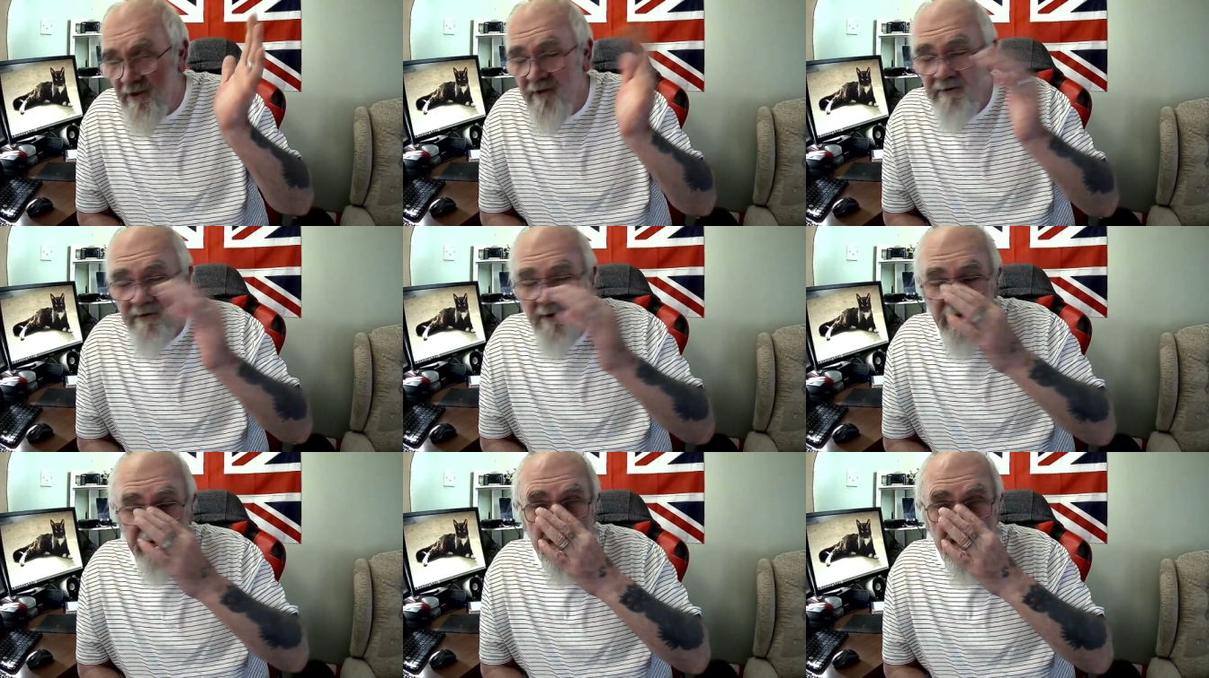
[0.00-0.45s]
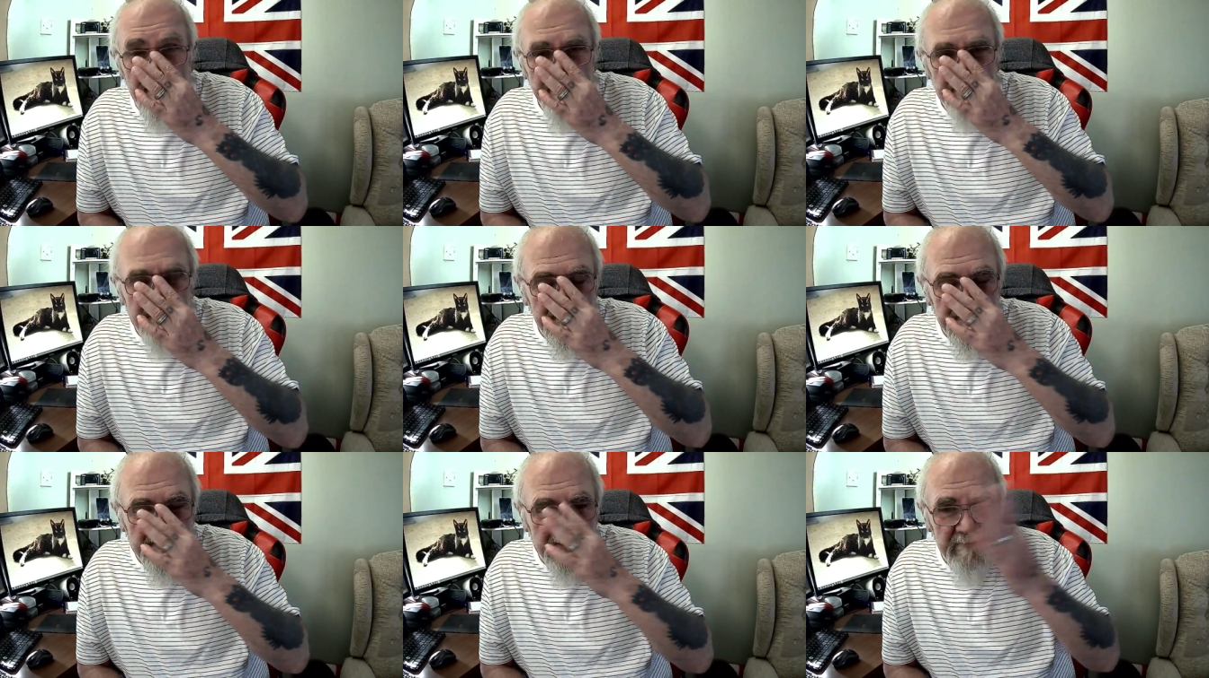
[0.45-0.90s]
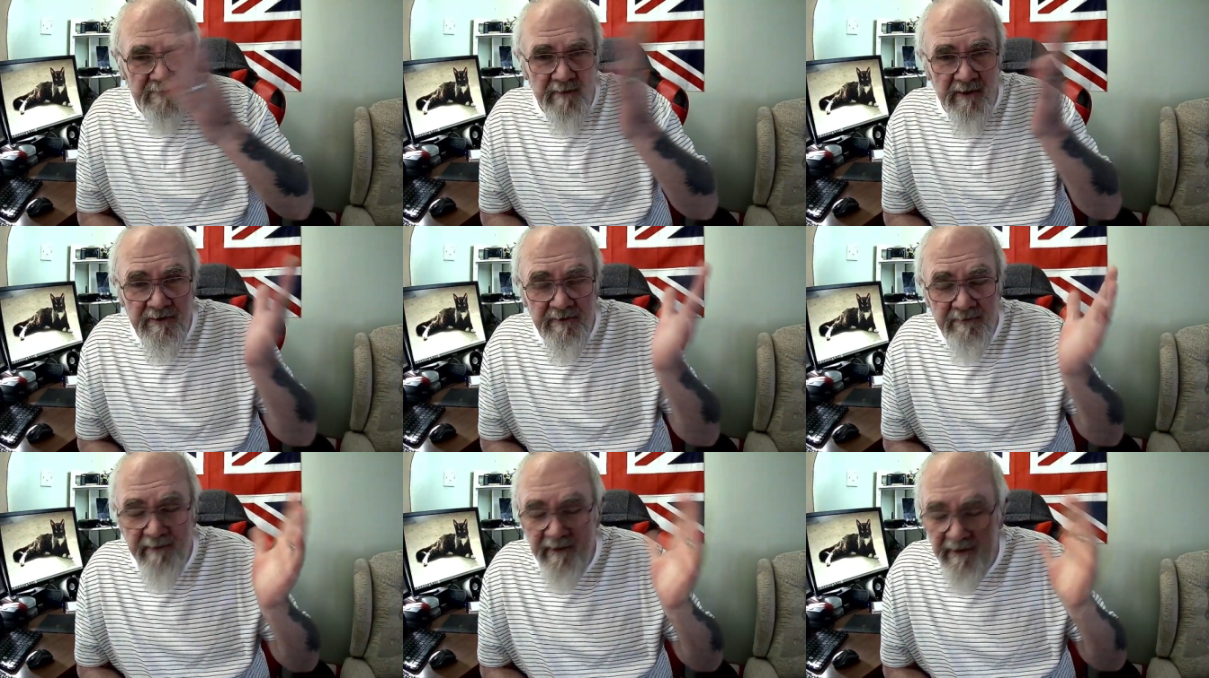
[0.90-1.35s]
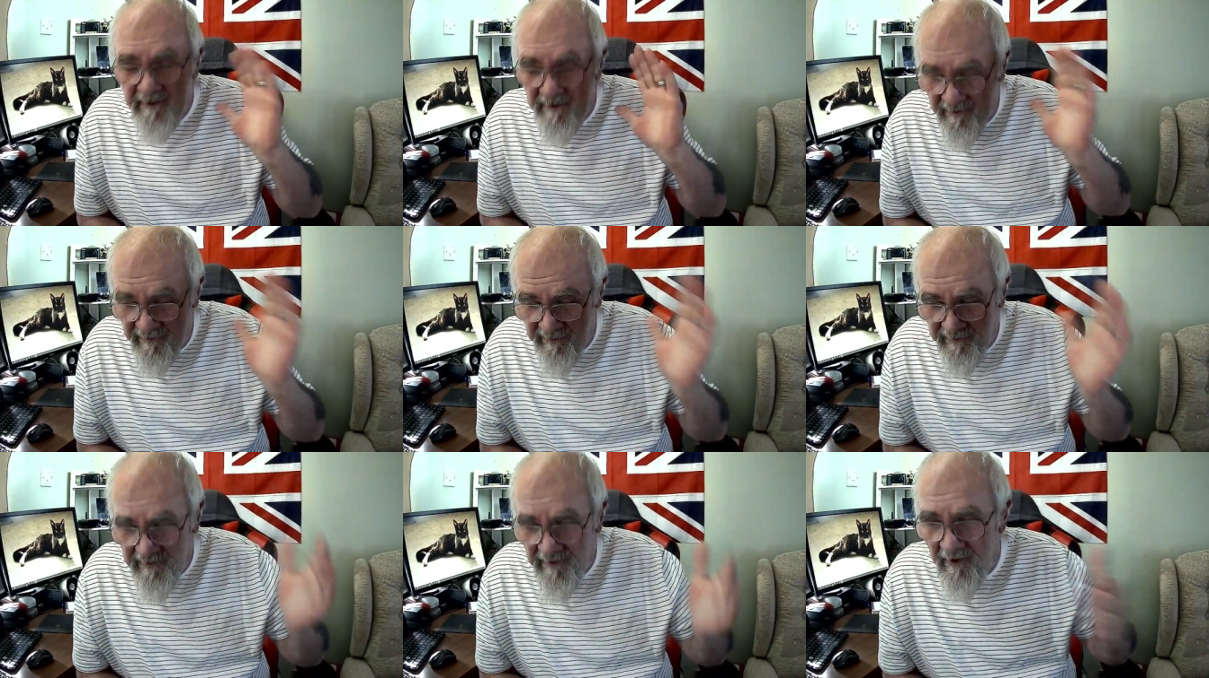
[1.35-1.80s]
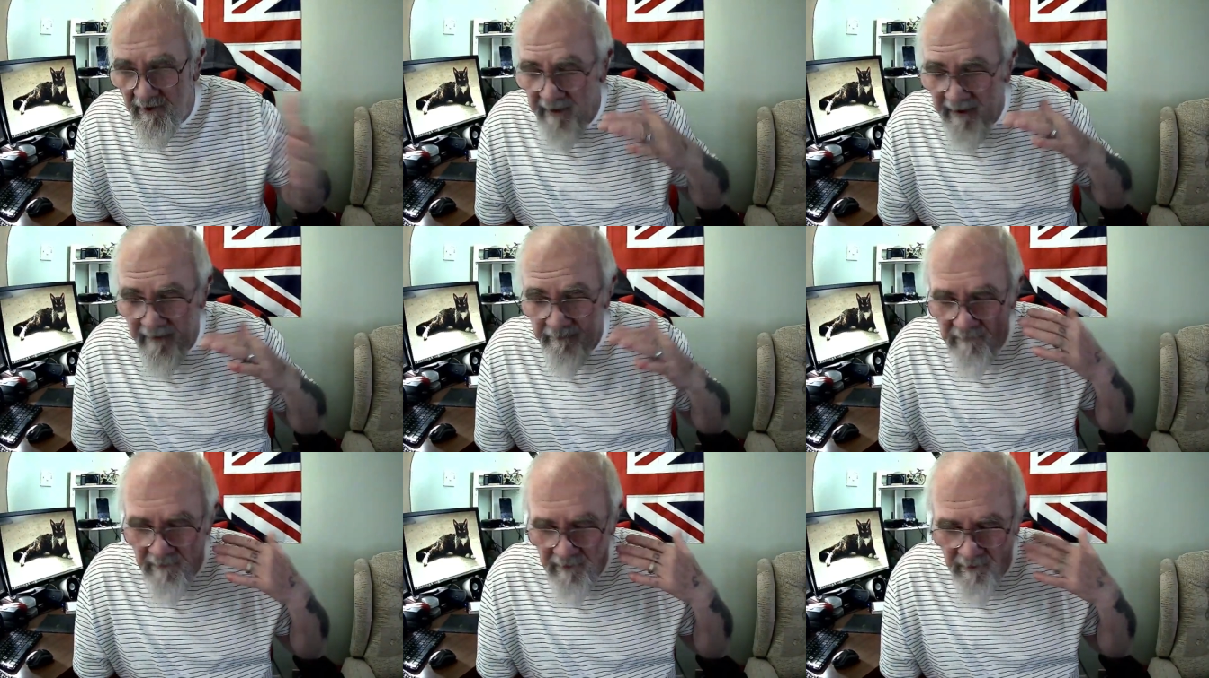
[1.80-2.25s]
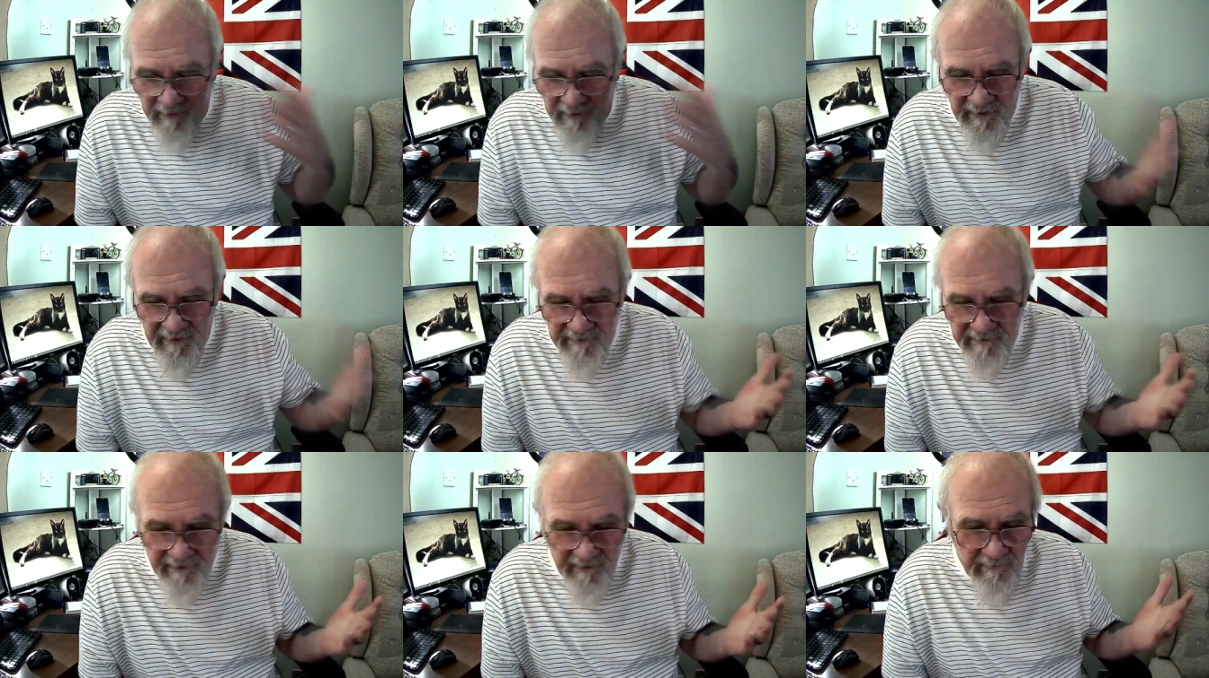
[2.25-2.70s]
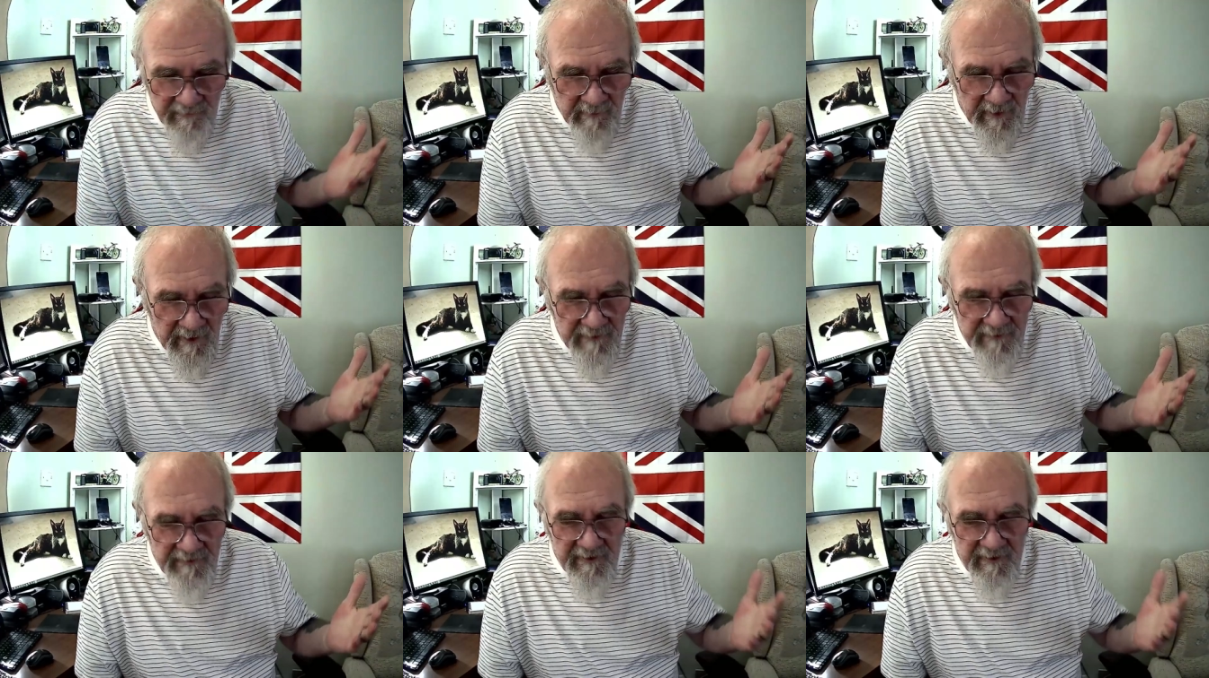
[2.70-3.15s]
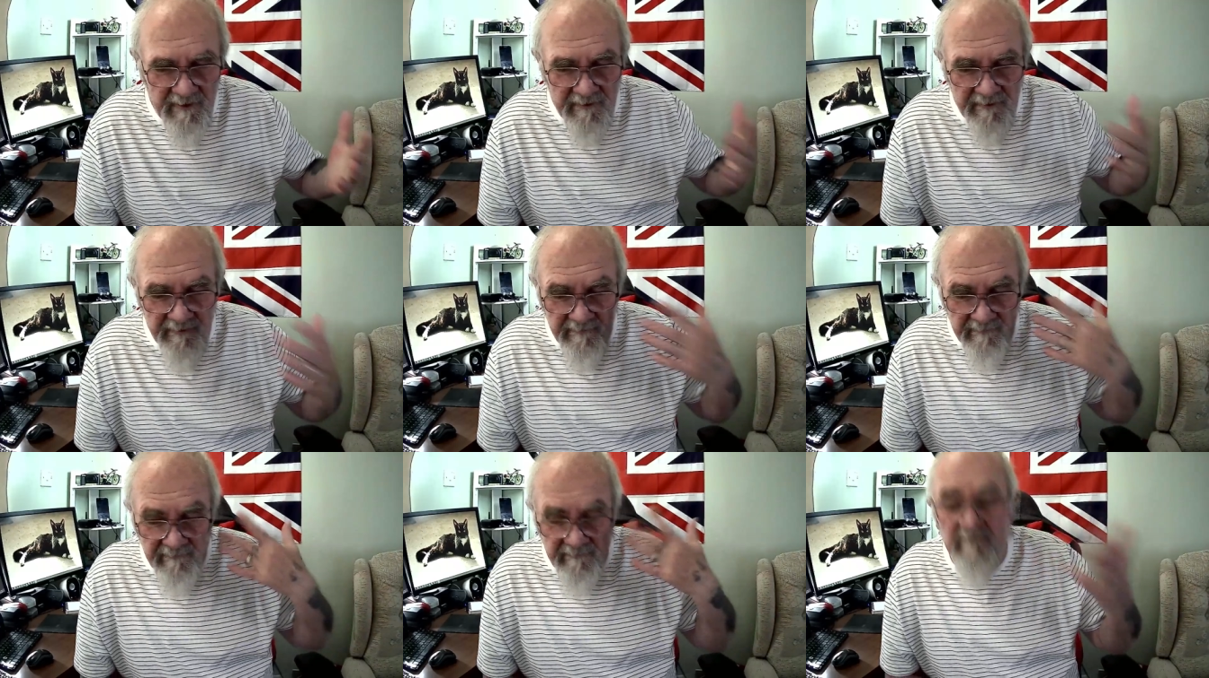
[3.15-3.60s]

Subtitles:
I can't say too much because I haven't looked at too much and